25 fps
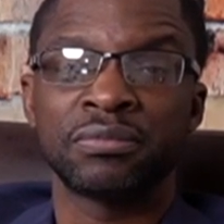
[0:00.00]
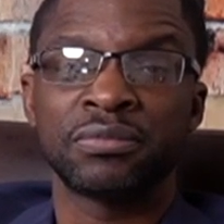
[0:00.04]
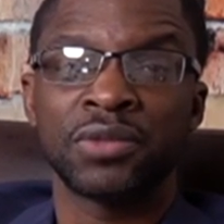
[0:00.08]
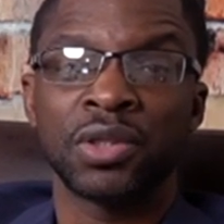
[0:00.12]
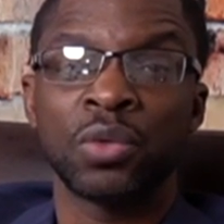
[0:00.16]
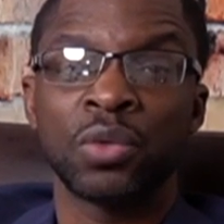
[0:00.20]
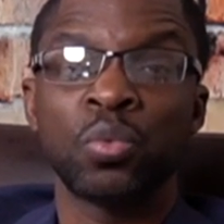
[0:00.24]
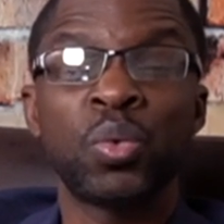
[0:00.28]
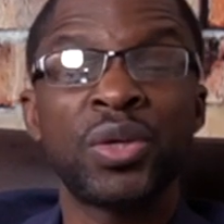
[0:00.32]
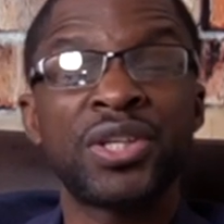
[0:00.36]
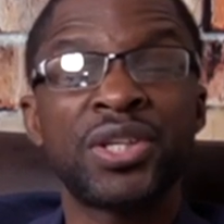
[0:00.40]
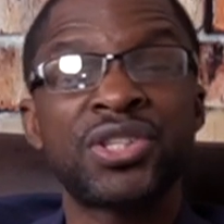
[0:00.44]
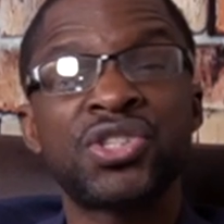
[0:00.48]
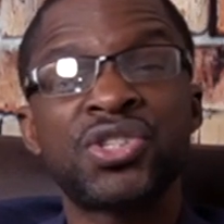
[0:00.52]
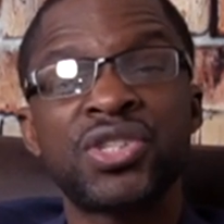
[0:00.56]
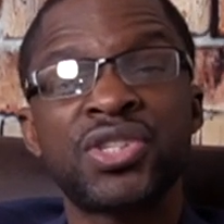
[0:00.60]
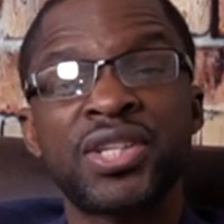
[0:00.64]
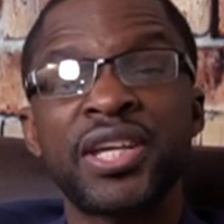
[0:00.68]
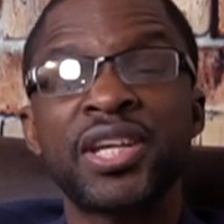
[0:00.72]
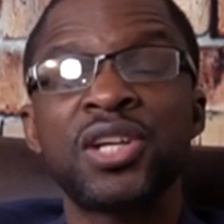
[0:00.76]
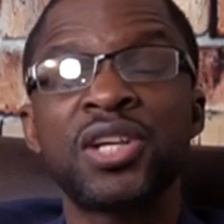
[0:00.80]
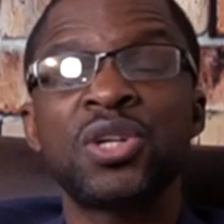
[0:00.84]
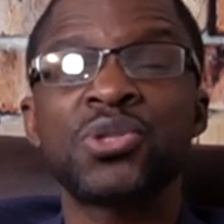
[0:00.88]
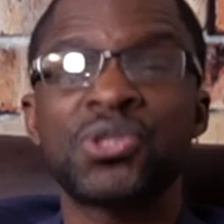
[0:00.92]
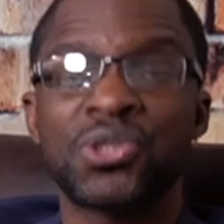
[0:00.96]
which
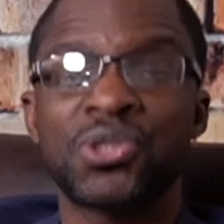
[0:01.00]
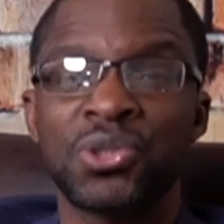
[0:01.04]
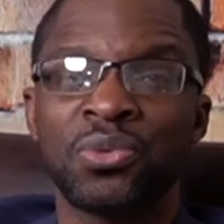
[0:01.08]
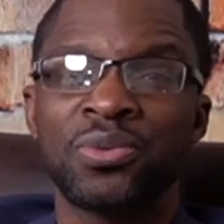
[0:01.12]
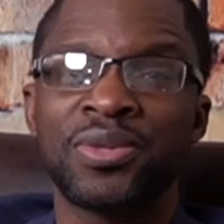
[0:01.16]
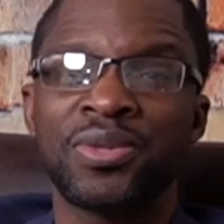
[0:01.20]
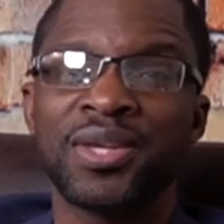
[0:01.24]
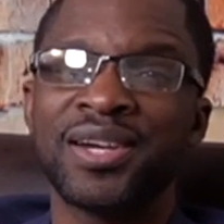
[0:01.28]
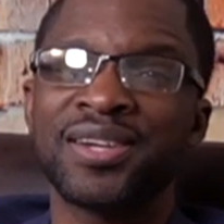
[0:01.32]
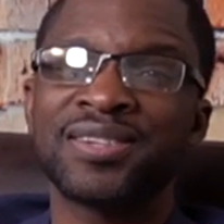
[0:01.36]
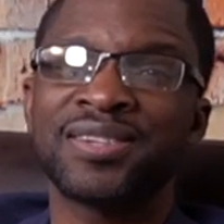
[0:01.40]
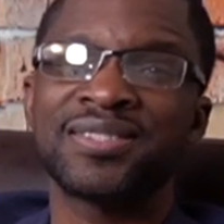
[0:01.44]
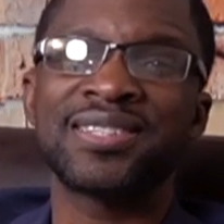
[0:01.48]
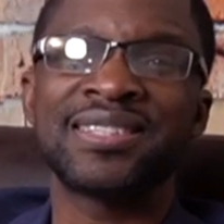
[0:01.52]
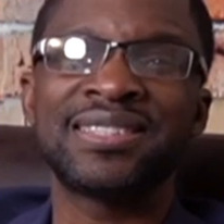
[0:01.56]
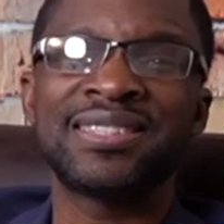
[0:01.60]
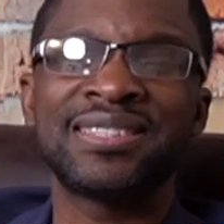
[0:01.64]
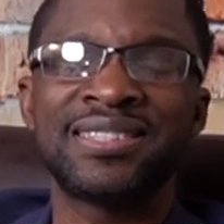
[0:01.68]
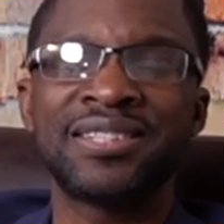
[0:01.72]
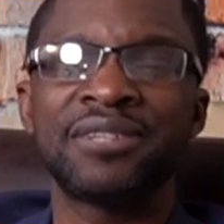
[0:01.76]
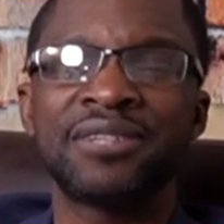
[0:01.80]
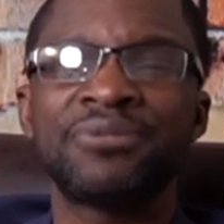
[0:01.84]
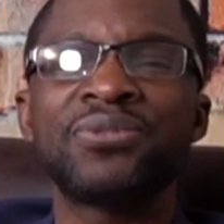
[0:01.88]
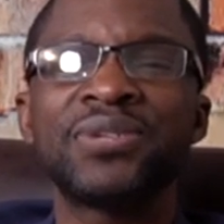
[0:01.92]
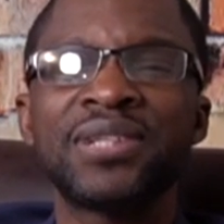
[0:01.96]
tells you there's a
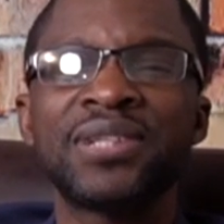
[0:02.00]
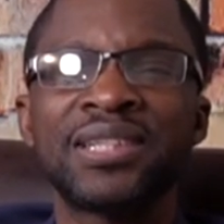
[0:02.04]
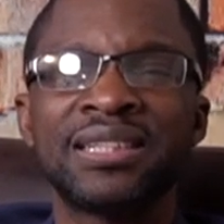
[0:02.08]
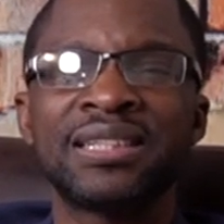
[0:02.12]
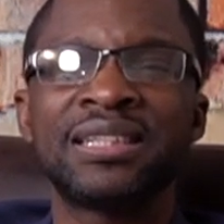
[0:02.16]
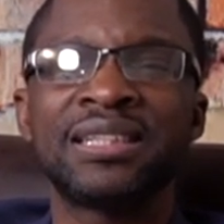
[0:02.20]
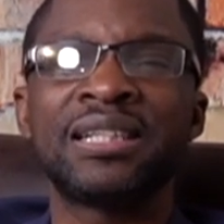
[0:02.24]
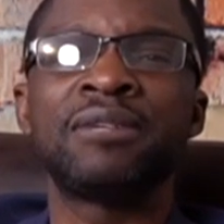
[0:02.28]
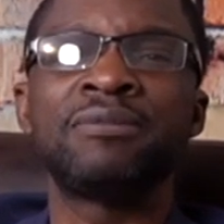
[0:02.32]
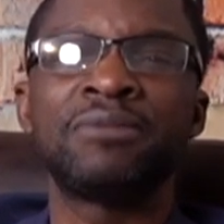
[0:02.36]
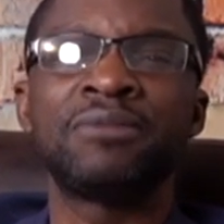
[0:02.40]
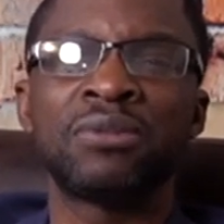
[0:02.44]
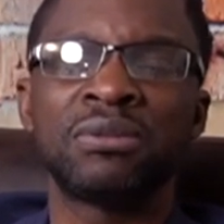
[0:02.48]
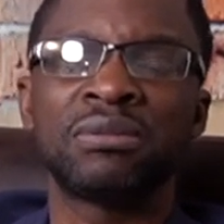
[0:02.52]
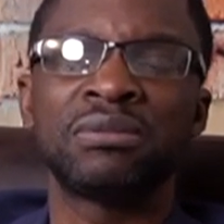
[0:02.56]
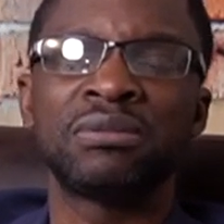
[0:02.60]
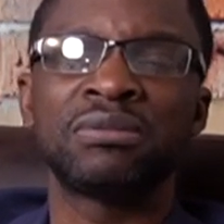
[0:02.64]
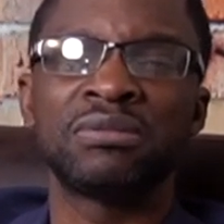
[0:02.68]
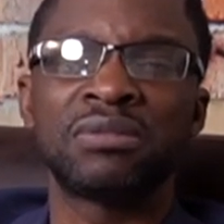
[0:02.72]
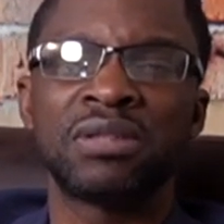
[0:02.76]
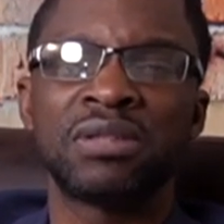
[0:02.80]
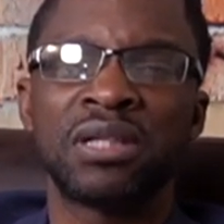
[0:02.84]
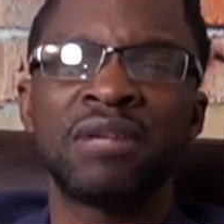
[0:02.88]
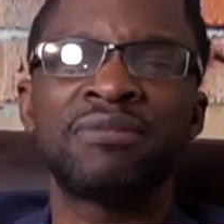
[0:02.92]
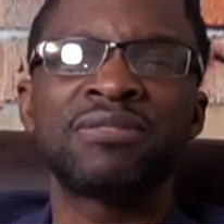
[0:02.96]
different level
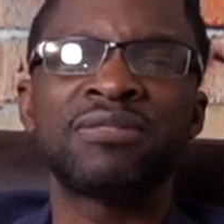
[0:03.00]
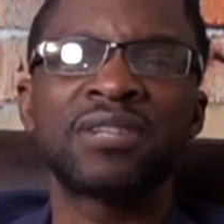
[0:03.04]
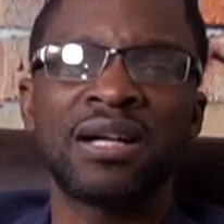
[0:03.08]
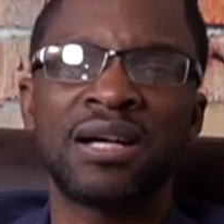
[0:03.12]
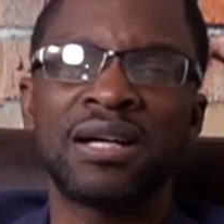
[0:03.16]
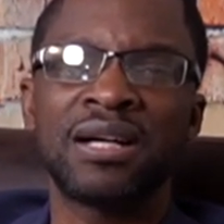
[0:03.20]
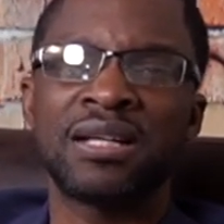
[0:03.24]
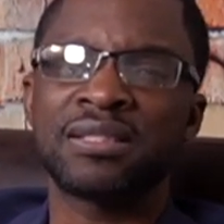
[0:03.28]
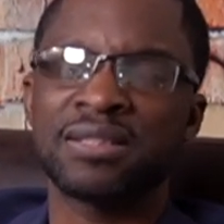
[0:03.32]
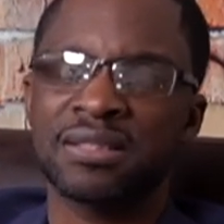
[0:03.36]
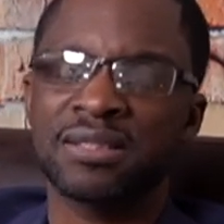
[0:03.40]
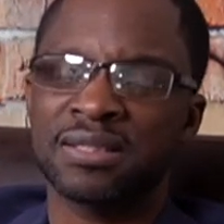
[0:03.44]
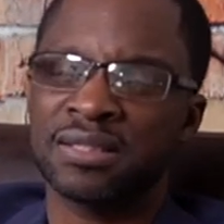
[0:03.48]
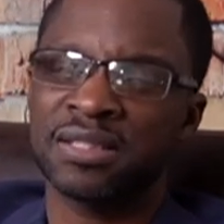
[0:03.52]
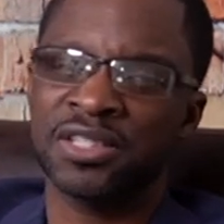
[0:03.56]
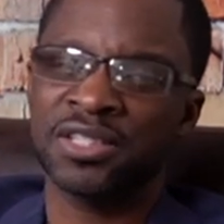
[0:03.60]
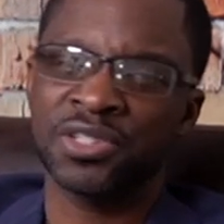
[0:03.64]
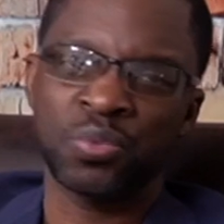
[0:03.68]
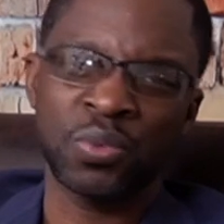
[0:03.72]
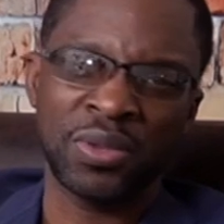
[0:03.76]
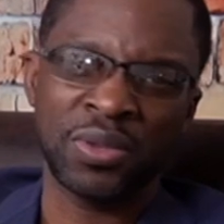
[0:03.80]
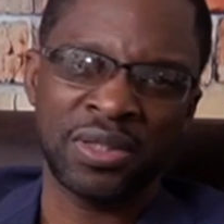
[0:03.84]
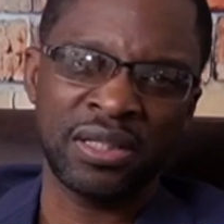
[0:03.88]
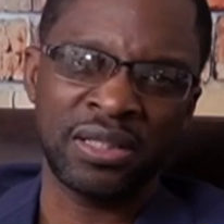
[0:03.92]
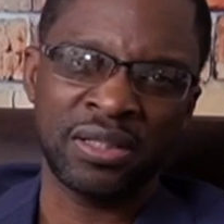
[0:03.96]
of consciousness
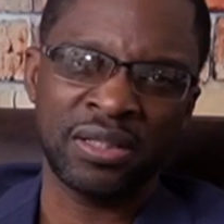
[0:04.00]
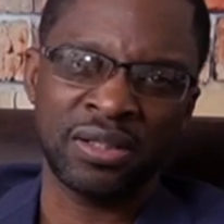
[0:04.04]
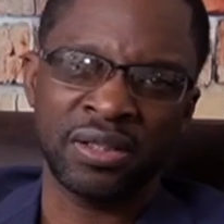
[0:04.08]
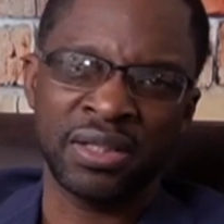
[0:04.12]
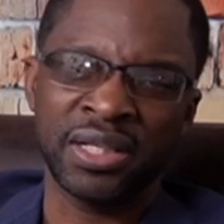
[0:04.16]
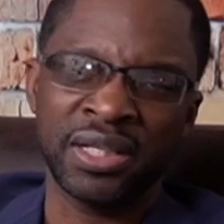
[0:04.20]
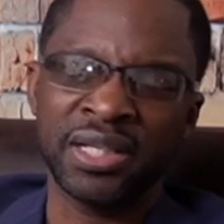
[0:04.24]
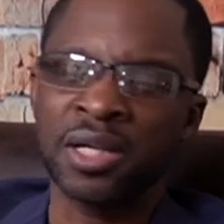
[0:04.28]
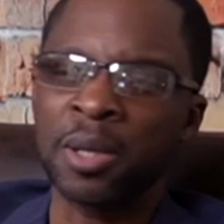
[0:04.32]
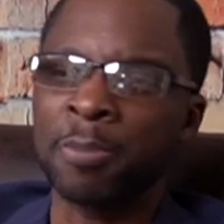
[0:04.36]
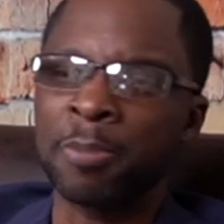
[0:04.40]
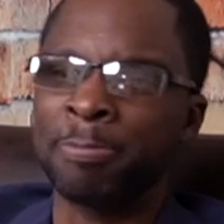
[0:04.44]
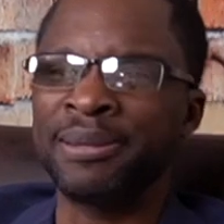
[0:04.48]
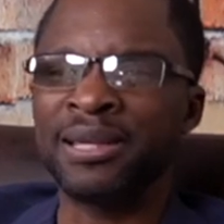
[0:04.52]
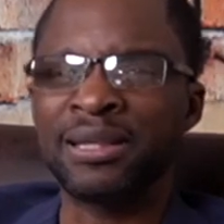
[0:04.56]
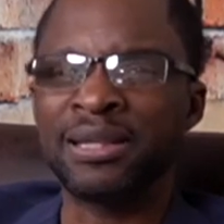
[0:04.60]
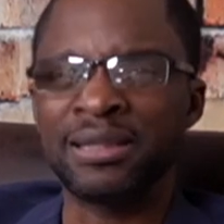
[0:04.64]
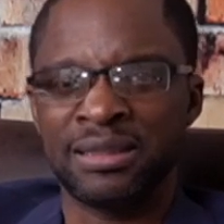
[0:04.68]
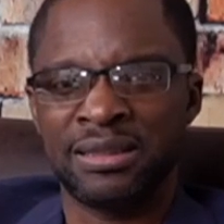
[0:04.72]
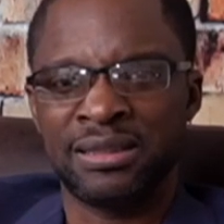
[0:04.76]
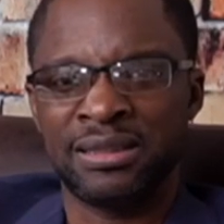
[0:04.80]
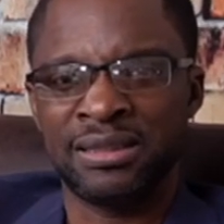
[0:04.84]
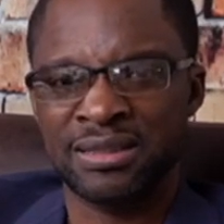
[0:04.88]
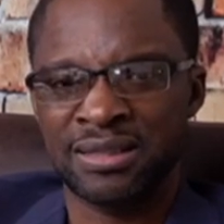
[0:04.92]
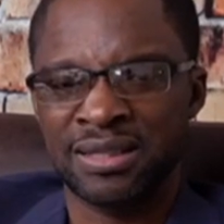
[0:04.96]
within her and
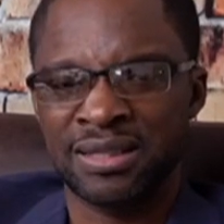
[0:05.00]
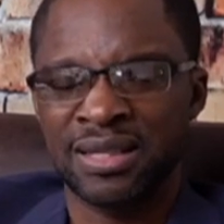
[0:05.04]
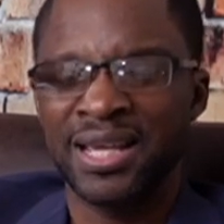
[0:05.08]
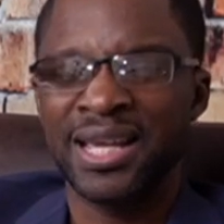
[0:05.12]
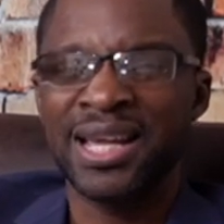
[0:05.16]
abilities,